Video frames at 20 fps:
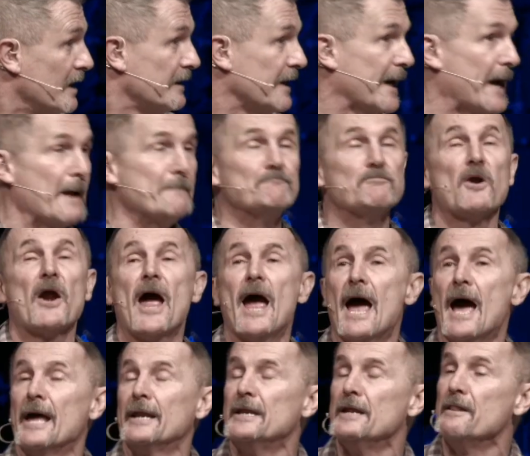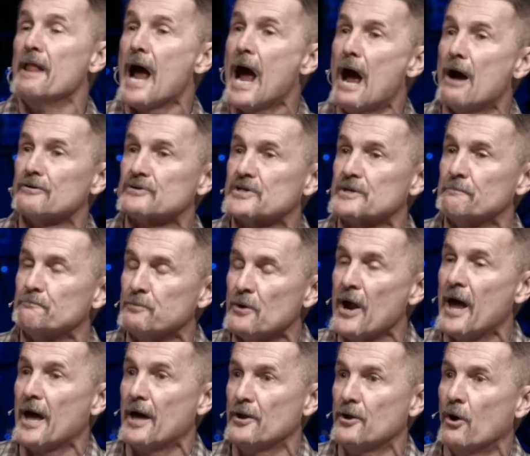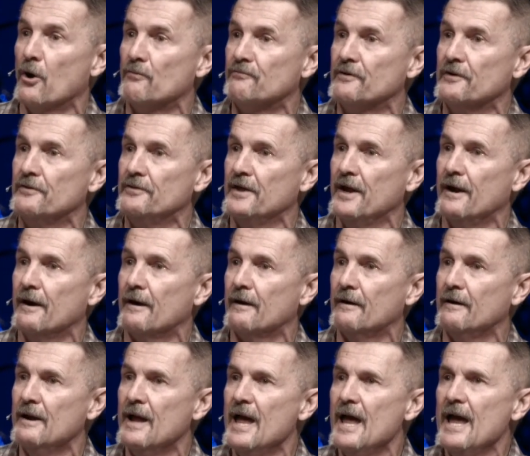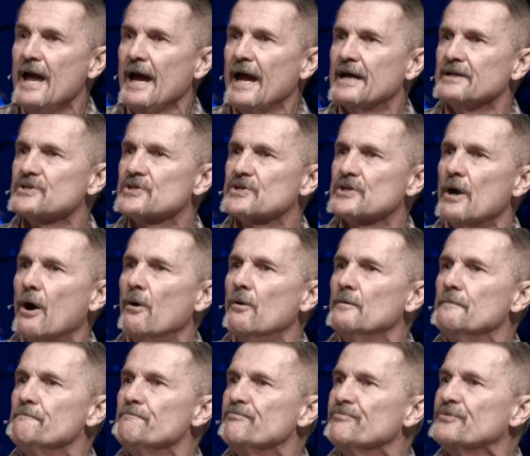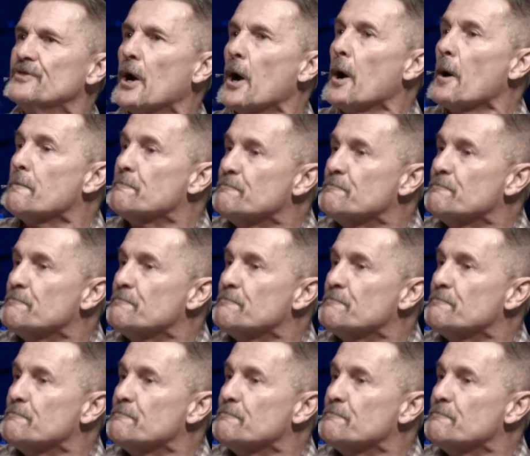They got bread in the house of bread over there. And so there are